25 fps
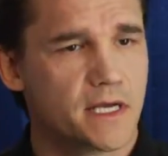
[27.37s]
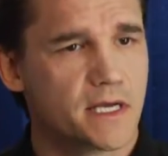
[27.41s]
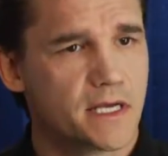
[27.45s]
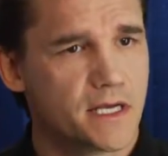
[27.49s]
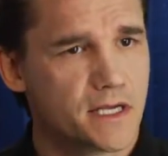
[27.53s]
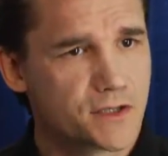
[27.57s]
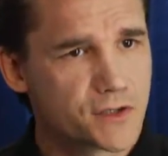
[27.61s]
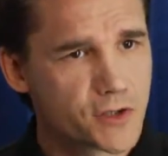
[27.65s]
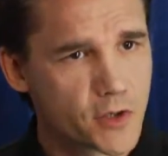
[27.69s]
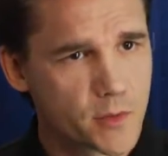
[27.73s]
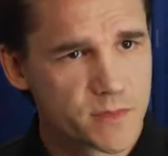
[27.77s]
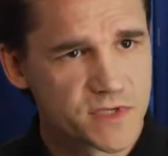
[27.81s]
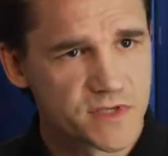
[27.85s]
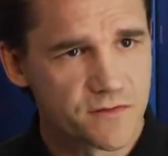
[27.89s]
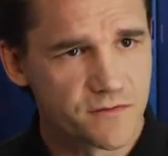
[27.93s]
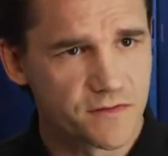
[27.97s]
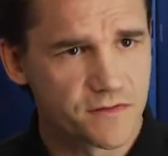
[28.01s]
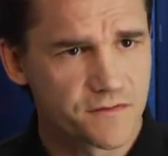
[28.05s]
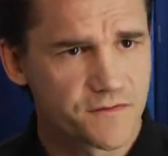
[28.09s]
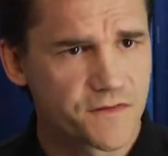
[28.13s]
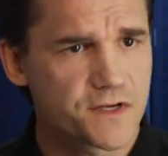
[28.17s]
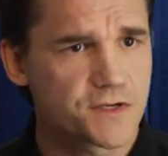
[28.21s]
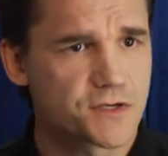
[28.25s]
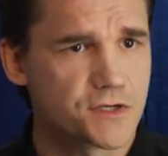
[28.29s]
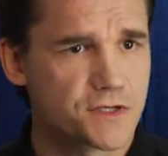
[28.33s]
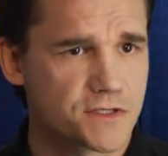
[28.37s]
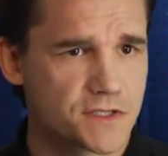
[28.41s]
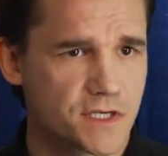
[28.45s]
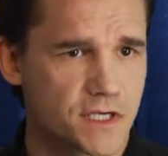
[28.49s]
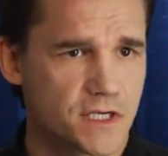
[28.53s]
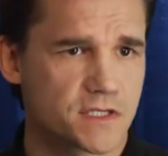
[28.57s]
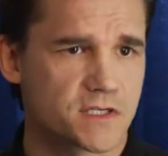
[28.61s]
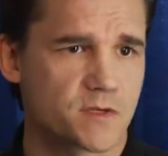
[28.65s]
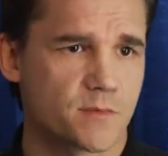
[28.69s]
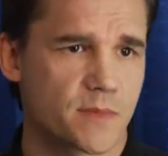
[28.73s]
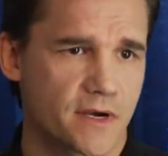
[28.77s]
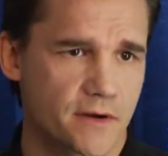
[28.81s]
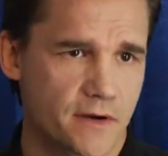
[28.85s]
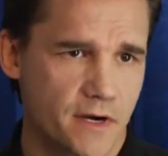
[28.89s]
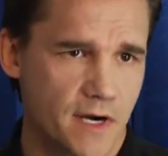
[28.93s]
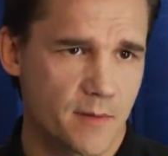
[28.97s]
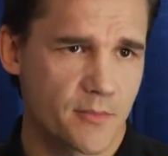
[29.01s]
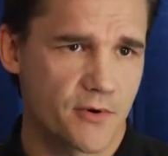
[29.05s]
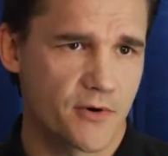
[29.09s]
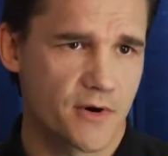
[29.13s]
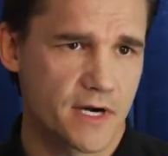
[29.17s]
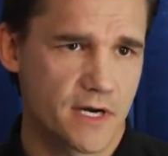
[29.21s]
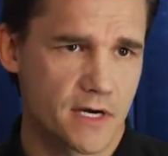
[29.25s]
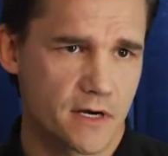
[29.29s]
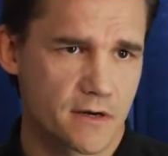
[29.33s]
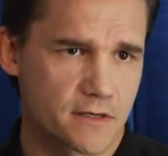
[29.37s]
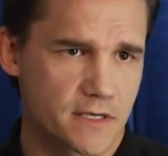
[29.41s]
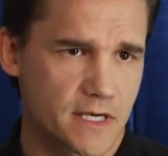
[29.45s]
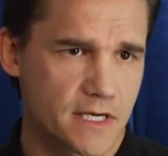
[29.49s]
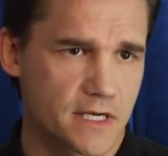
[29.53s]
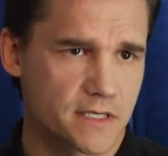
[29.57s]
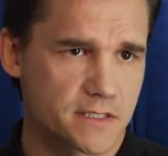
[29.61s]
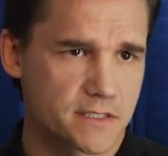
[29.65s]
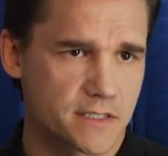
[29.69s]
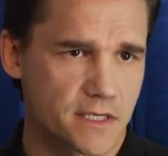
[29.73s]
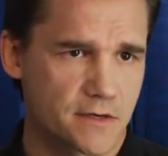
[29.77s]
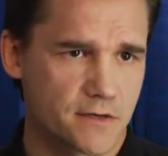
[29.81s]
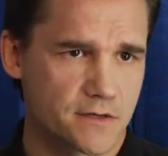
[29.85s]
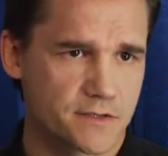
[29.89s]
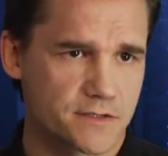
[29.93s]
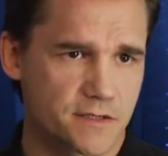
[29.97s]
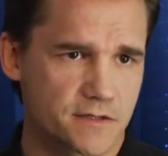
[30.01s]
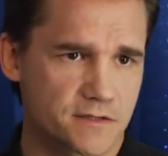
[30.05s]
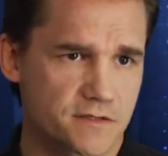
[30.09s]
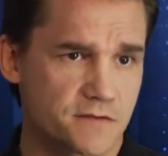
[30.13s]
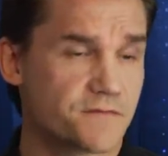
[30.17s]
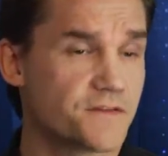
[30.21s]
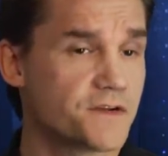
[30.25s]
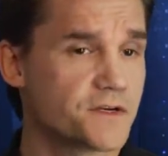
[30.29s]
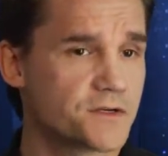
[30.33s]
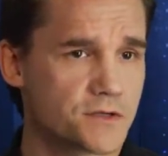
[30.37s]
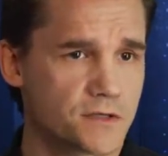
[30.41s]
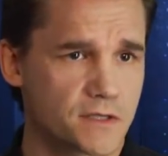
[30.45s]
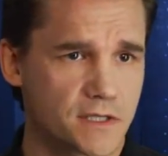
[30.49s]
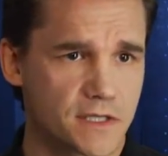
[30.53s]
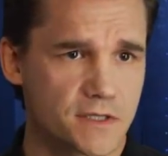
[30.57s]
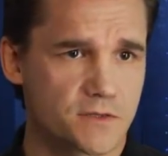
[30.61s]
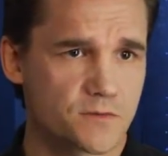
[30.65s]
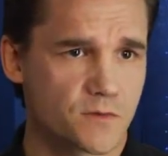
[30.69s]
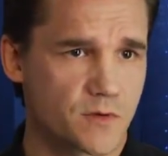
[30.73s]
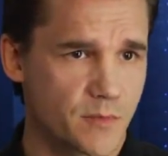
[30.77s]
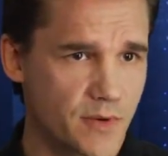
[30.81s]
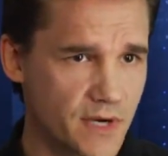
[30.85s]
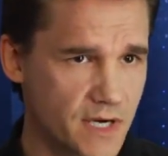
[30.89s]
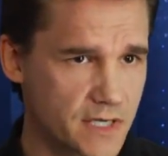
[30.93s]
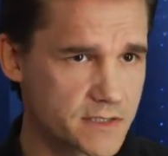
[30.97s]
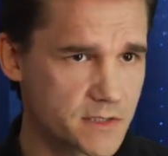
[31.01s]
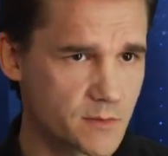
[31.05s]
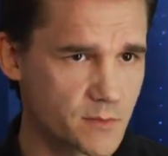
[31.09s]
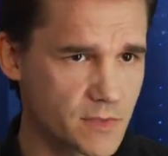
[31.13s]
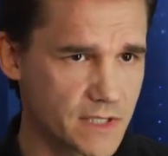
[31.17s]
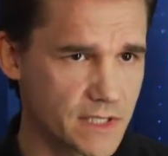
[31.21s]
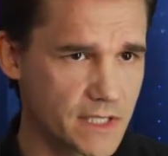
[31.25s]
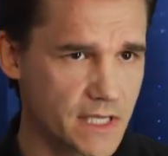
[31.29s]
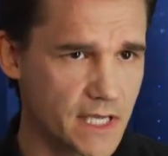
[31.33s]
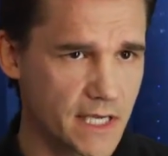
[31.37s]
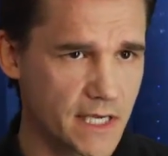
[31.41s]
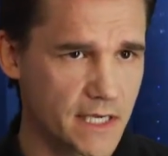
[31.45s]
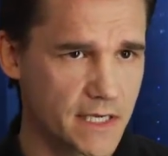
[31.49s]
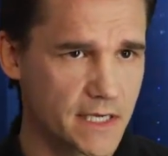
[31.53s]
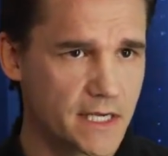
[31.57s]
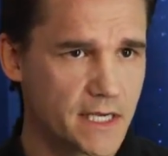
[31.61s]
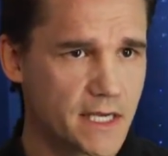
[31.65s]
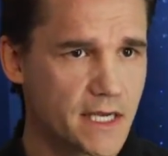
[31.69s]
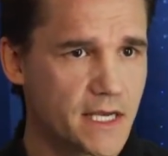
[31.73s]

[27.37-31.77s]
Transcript: In terms of efficiency, it's about operating our data centers as efficiently as we possibly can.